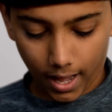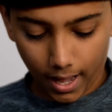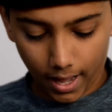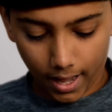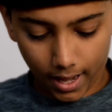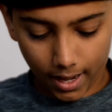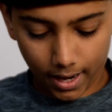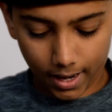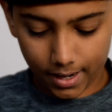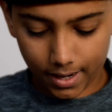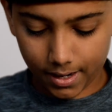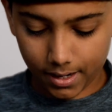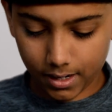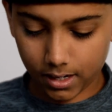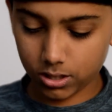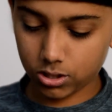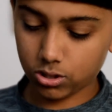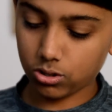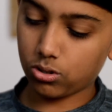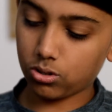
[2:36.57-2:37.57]

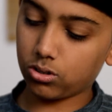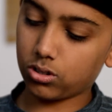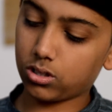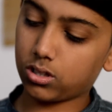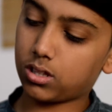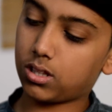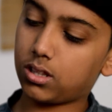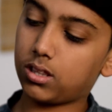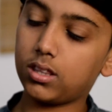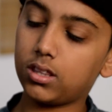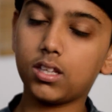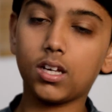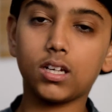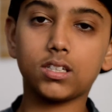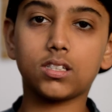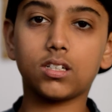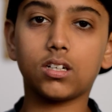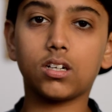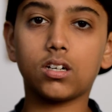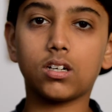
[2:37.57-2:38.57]
and so
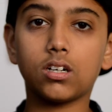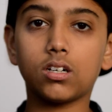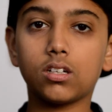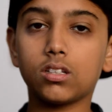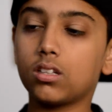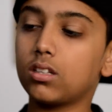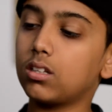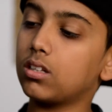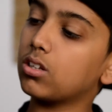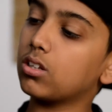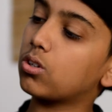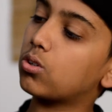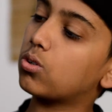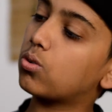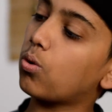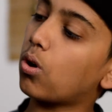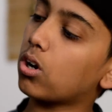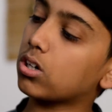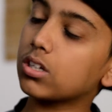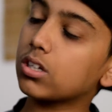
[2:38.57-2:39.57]
there's a
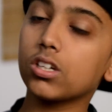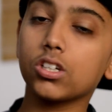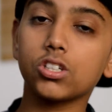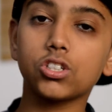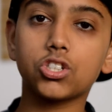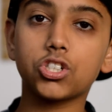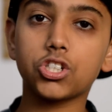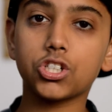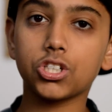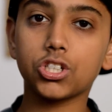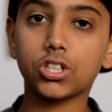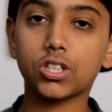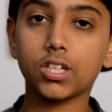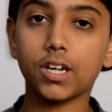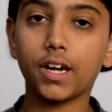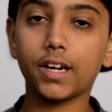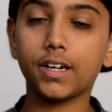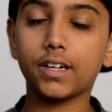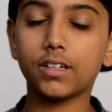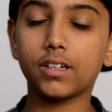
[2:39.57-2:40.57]
1/4 inch
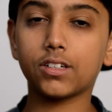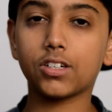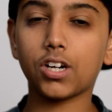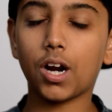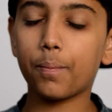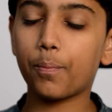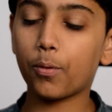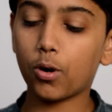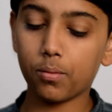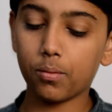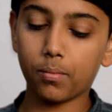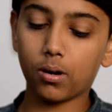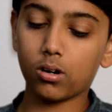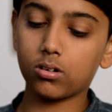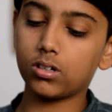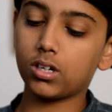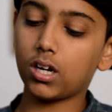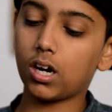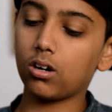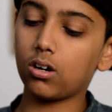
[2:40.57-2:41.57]
thread tripod
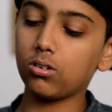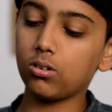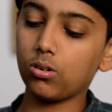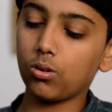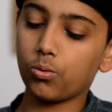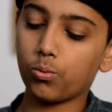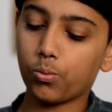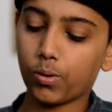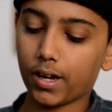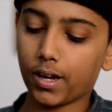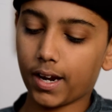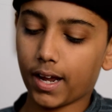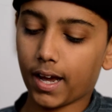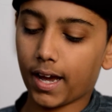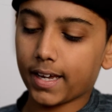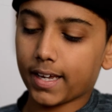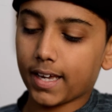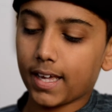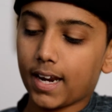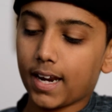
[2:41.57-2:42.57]
mount down where
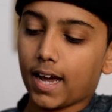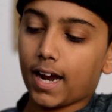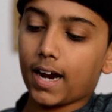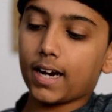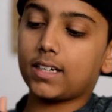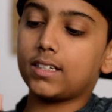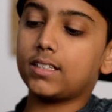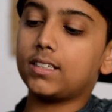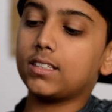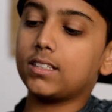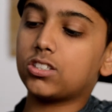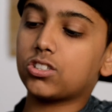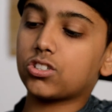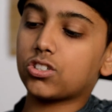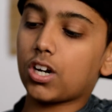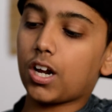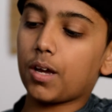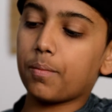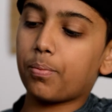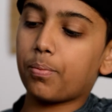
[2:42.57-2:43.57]
I can add this
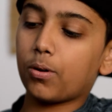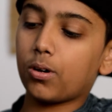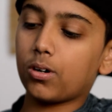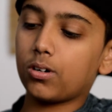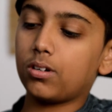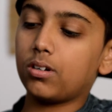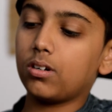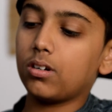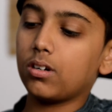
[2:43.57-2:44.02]
tripod